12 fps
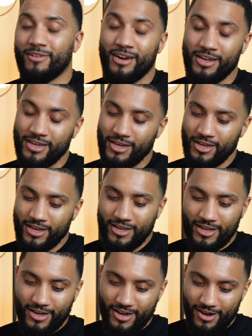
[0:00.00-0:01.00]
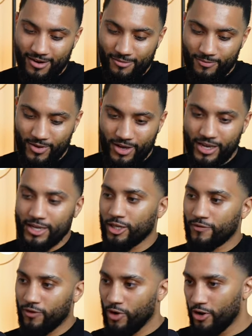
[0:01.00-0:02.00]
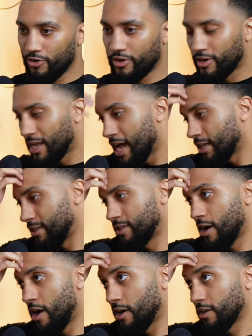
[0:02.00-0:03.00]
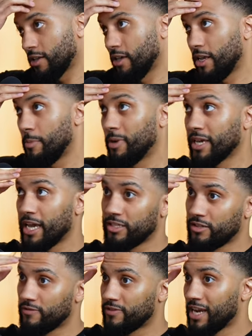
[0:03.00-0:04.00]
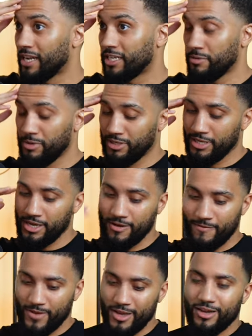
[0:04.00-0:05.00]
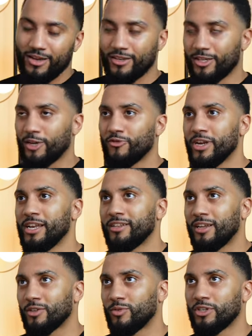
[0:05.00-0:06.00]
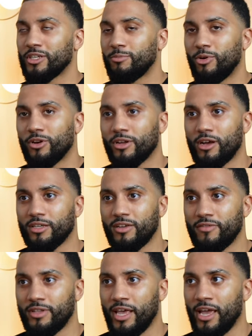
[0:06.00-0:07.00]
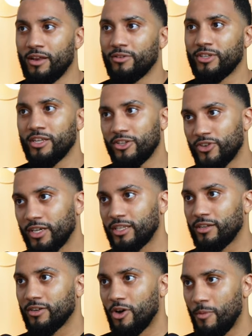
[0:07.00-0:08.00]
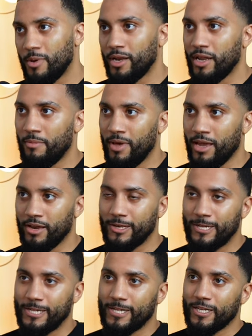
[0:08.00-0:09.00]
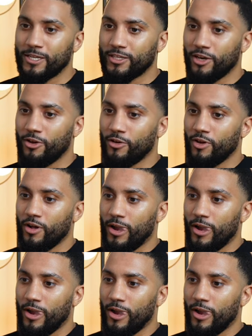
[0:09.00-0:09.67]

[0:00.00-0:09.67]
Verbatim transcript: right. So just following on and like the dark implications of ChatGPT. So I was watching a podcast the other day, and it was an interesting comment that they made. So